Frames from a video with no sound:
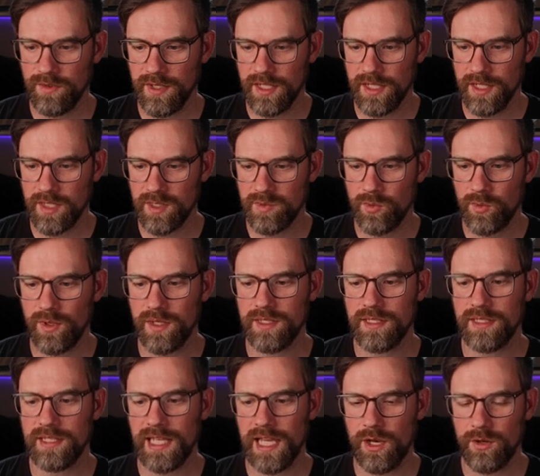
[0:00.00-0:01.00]
radius point
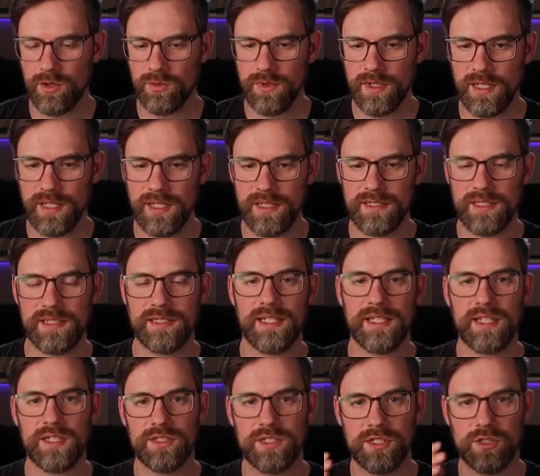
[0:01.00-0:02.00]
to the outer radius is
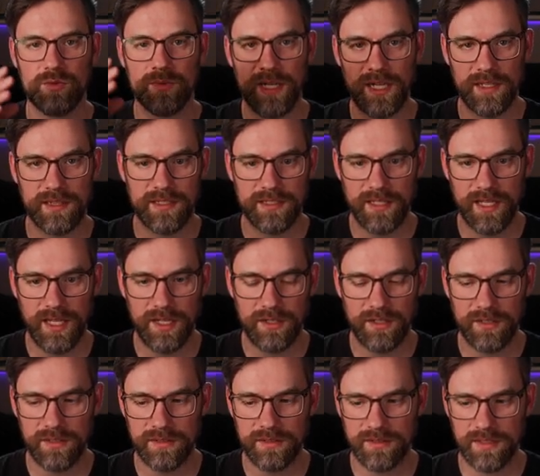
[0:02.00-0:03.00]
like a strength
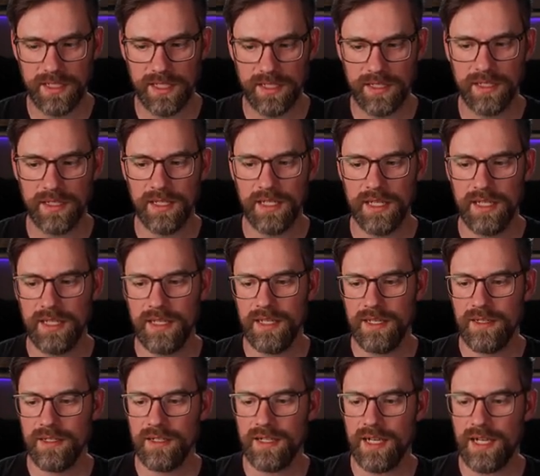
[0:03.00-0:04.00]
slider, okay?
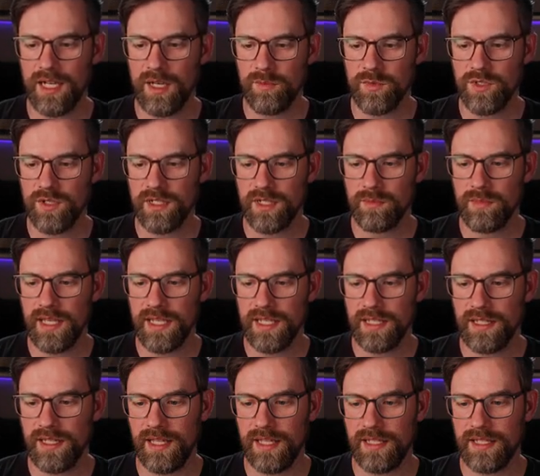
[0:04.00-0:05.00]
So you can make
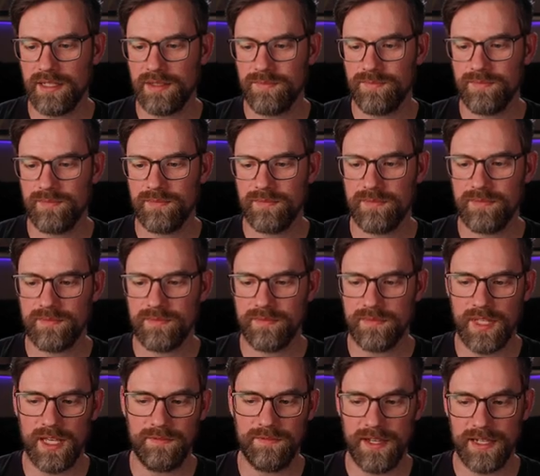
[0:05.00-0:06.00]
it like
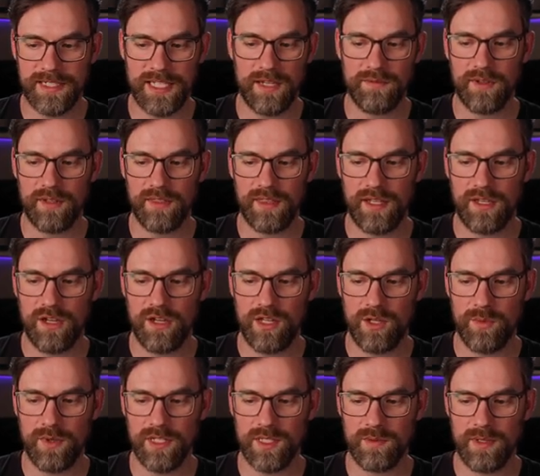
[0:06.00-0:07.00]
affect everything all
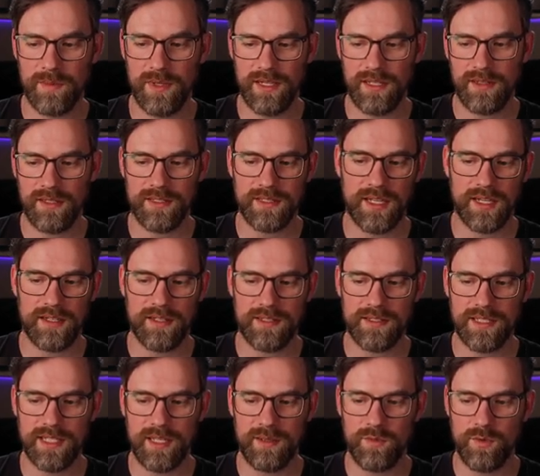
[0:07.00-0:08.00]
at once by making these kind of the
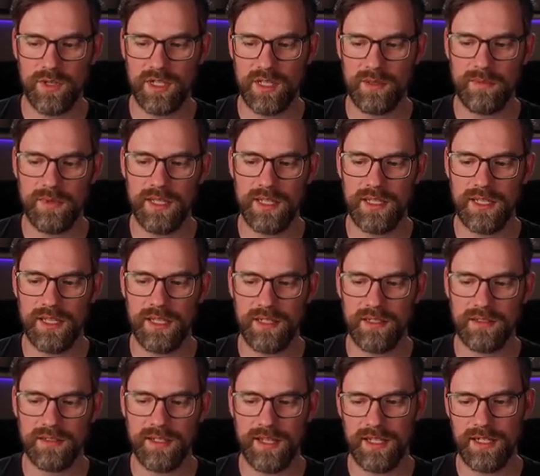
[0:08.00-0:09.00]
same, or you can make
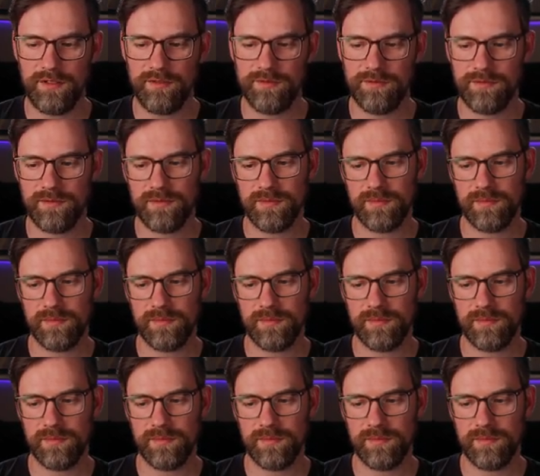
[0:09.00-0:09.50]
it kind of